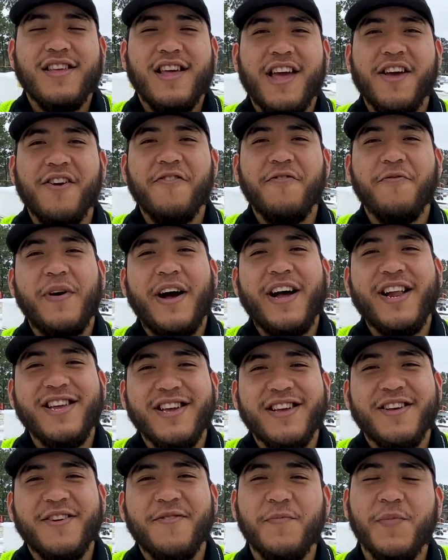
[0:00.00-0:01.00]
Hey everybody,
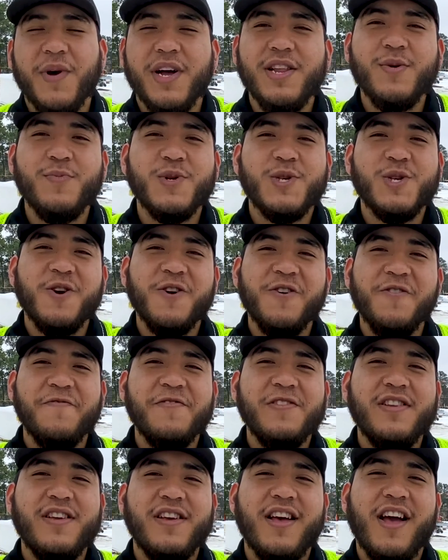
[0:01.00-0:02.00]
my name is
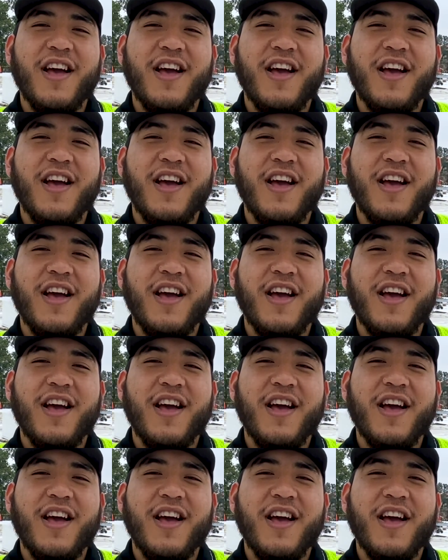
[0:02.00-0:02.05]
Irvin.